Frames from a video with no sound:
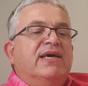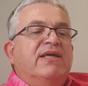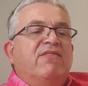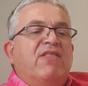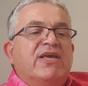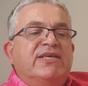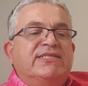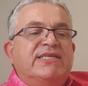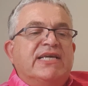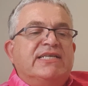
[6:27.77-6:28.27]

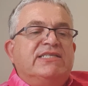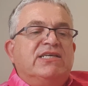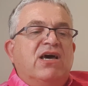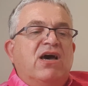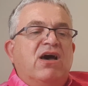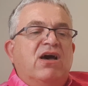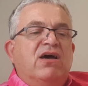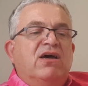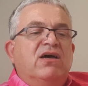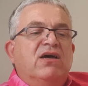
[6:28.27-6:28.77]
They said to
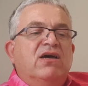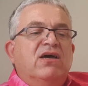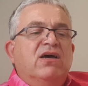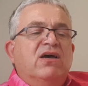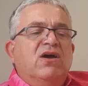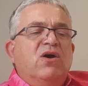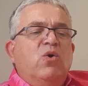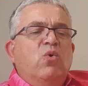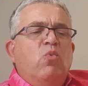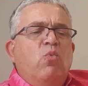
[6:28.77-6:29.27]
her,
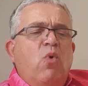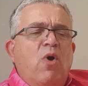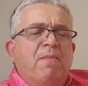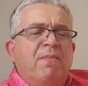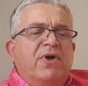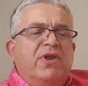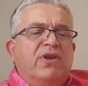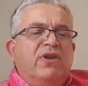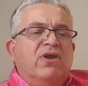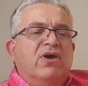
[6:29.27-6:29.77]

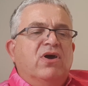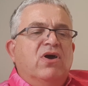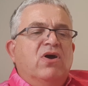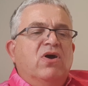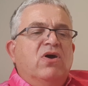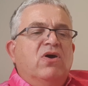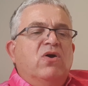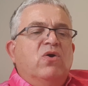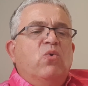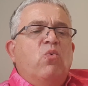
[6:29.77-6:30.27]
"Woman,
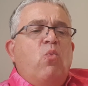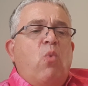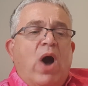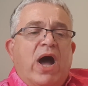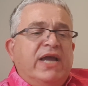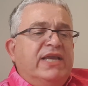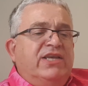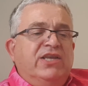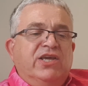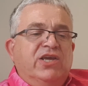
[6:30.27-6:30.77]

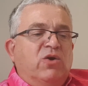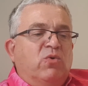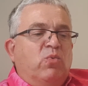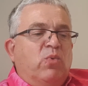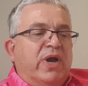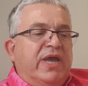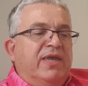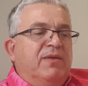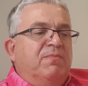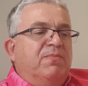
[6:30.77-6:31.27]
why do you
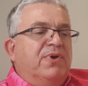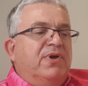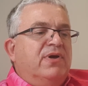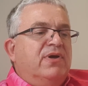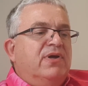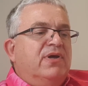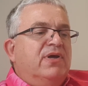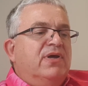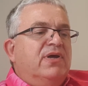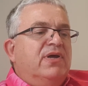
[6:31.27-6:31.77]
weep?"
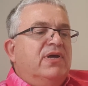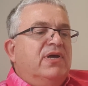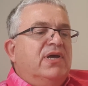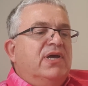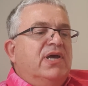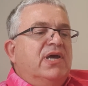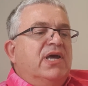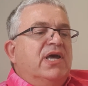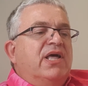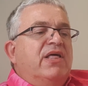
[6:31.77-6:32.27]

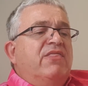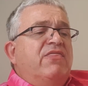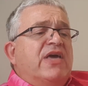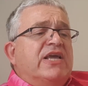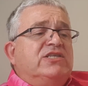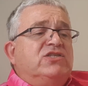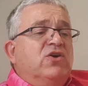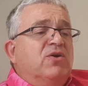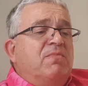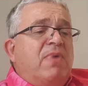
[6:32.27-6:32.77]

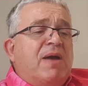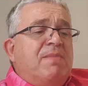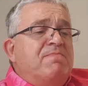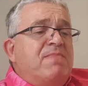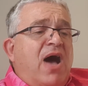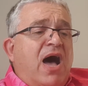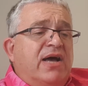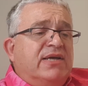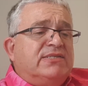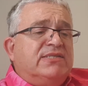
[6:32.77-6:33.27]
"They took my
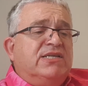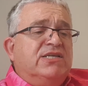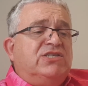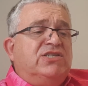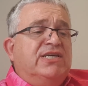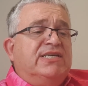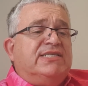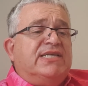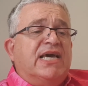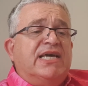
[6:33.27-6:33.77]
master,"
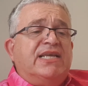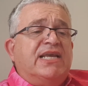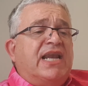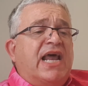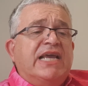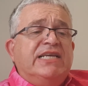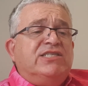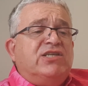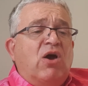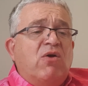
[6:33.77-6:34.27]
she said, "and
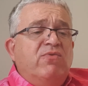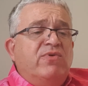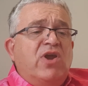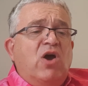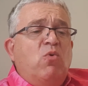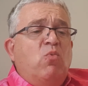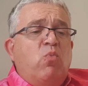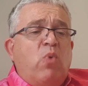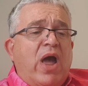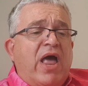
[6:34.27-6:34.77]
I don't
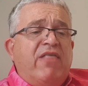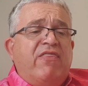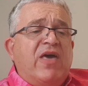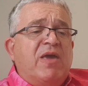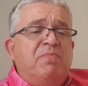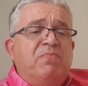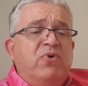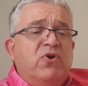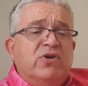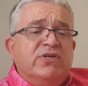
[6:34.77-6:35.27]
know where
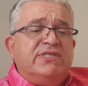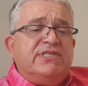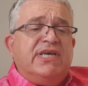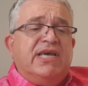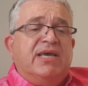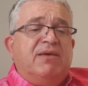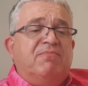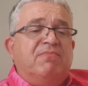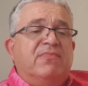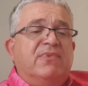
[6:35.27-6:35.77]
they put
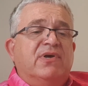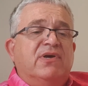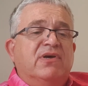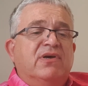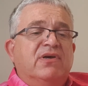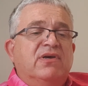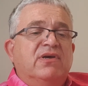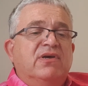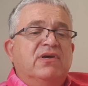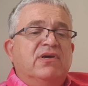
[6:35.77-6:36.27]
him."
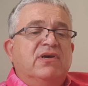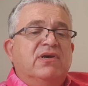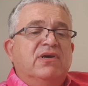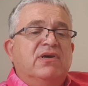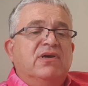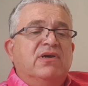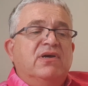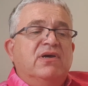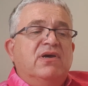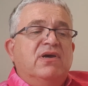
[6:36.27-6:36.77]

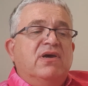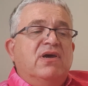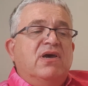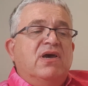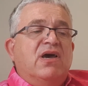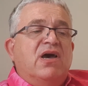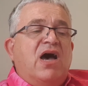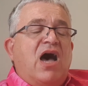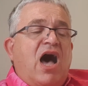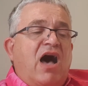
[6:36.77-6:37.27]

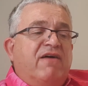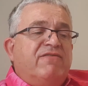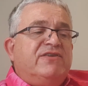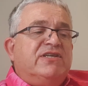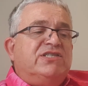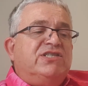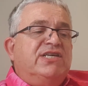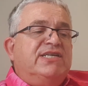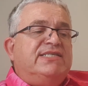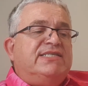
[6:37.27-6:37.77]
After
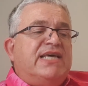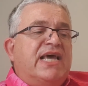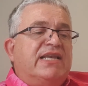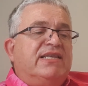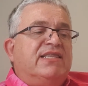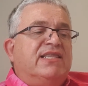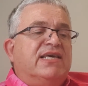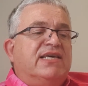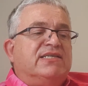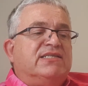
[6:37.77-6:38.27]
she
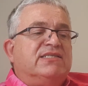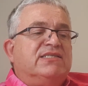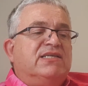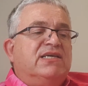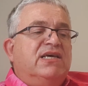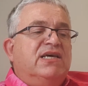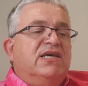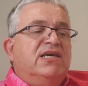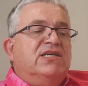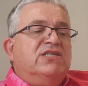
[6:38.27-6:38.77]
said
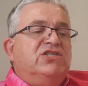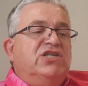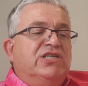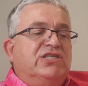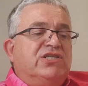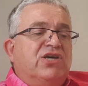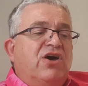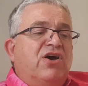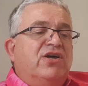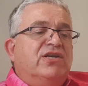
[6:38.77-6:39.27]
this, she
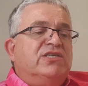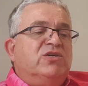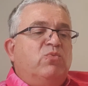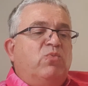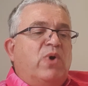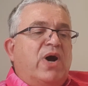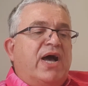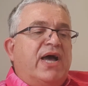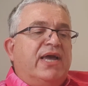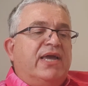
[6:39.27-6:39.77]
turned
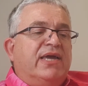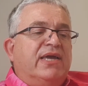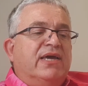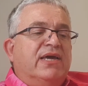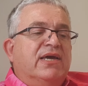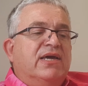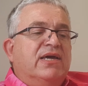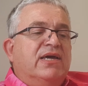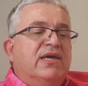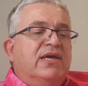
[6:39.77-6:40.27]
away
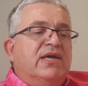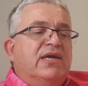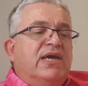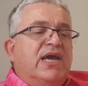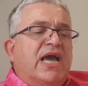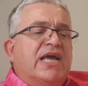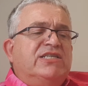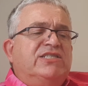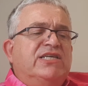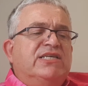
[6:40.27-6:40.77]

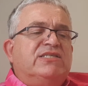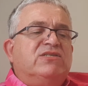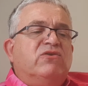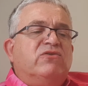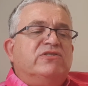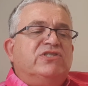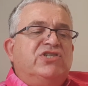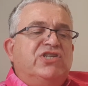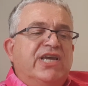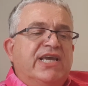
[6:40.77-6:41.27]
and she
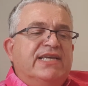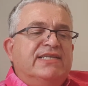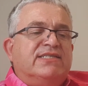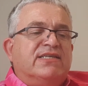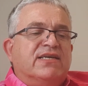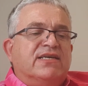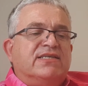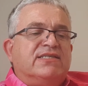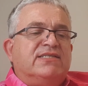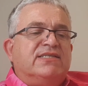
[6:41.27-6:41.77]
saw
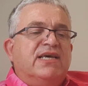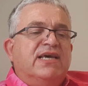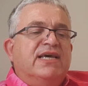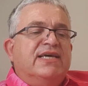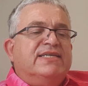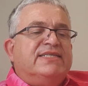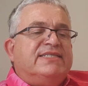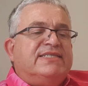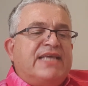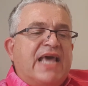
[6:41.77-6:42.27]
Jesus
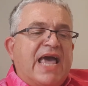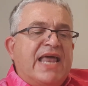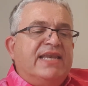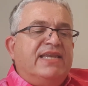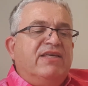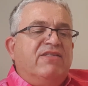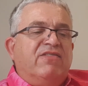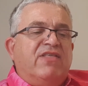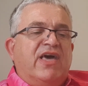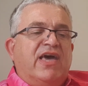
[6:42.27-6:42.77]

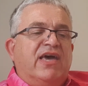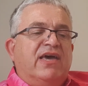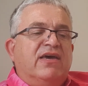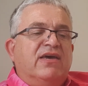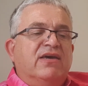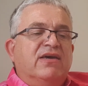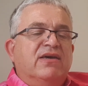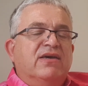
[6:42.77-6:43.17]
standing there,